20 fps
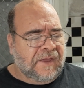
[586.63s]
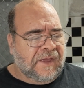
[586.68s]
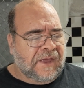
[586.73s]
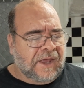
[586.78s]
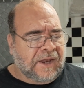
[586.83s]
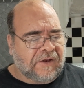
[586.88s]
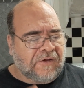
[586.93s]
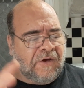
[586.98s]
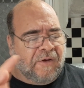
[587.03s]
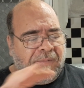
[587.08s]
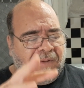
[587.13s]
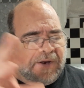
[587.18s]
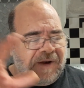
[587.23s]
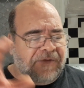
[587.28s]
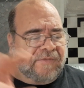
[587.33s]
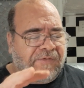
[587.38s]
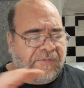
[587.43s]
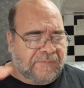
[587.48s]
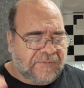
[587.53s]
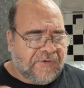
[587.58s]
and comment
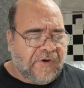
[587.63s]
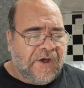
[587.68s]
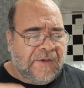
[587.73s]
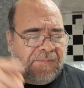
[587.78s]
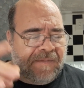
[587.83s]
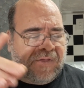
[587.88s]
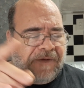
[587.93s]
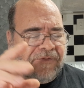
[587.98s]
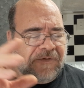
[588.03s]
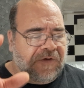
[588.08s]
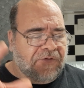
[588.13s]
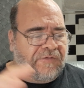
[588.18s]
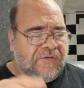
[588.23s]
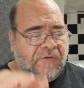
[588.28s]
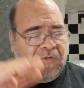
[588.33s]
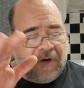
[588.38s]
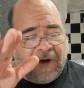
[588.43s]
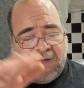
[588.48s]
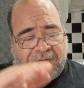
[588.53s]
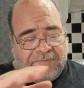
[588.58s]
and subscribe. If you
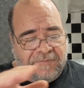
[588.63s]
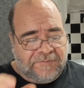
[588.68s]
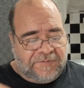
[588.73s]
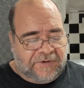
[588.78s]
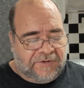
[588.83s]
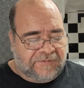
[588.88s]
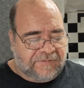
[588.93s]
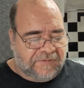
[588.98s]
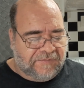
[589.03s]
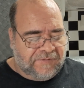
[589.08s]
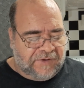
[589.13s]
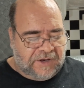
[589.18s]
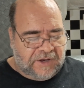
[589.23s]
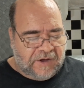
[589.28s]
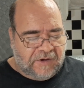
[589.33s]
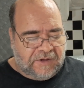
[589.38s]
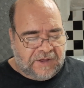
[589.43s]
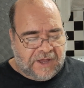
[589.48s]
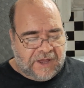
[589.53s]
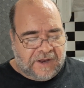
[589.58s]
do, I haven't finished the
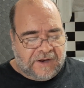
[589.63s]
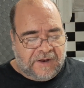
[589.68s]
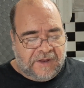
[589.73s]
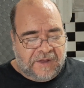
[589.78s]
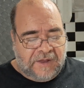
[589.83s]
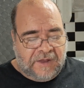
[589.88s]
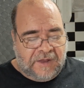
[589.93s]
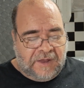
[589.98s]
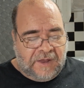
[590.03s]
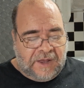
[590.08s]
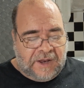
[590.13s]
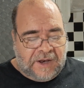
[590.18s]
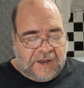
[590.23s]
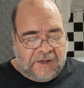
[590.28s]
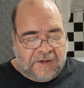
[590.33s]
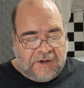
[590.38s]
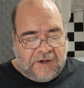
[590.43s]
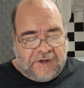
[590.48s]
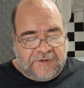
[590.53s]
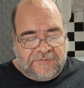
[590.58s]
video yet.
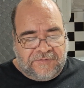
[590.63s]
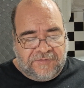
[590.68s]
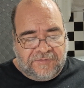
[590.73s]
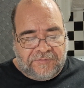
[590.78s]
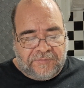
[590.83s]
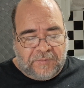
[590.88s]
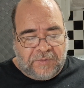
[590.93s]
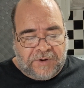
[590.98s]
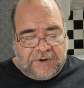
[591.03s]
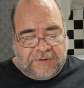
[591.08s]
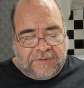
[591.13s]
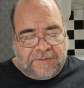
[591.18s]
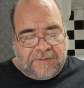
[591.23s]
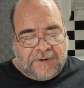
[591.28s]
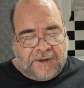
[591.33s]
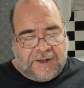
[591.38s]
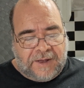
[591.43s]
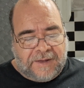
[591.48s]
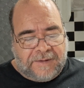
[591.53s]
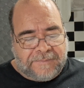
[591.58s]
Now, I just want
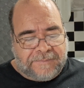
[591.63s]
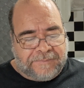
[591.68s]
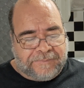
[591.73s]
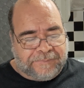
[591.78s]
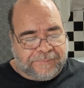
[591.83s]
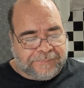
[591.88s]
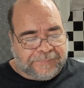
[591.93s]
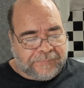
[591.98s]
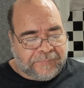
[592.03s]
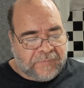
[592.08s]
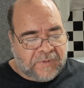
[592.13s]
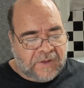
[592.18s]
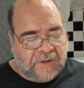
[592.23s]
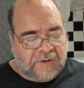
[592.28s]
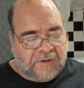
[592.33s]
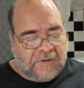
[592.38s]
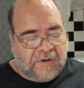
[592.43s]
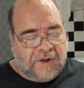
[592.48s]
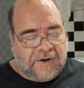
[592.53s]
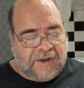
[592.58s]
to
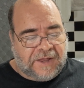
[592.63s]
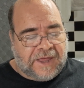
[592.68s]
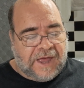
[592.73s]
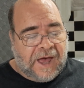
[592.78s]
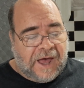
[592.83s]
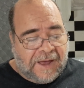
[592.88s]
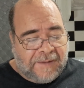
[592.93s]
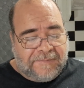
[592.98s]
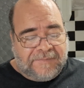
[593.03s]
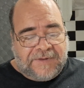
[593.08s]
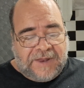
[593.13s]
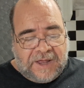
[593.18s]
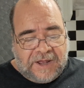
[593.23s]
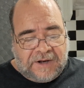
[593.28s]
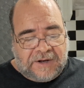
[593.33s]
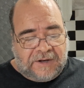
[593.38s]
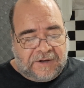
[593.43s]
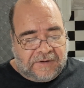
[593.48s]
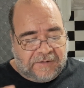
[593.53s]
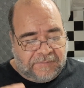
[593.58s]
kind of calm
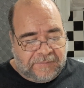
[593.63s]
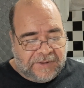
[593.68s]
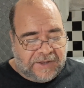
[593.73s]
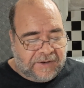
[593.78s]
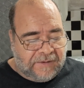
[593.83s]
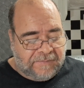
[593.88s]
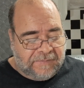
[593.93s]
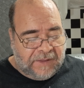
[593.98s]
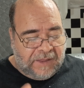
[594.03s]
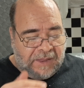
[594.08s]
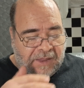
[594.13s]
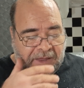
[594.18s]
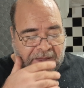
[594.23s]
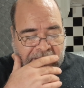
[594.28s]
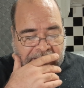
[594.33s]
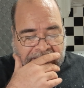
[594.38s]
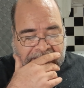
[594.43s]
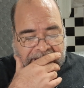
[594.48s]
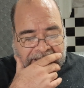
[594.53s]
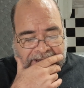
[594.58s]
down a little bit.
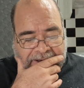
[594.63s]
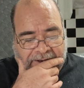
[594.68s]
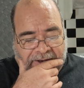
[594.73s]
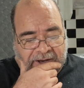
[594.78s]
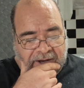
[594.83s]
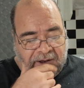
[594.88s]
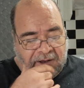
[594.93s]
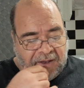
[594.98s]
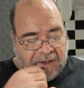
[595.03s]
And